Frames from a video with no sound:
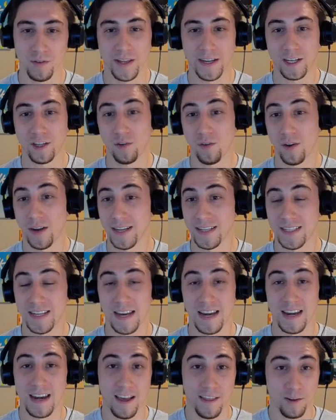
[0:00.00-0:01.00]
like Crazed
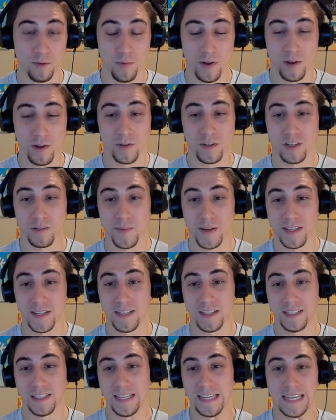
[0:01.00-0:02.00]
Netherwing, which is
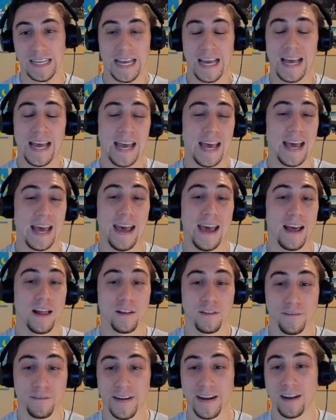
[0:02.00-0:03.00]
basically a
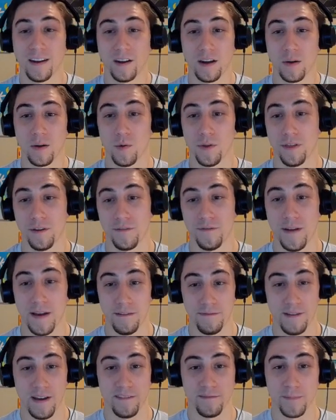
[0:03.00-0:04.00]
Hellfire with a
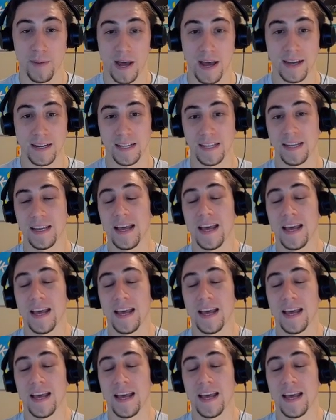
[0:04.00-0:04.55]
5/5 body.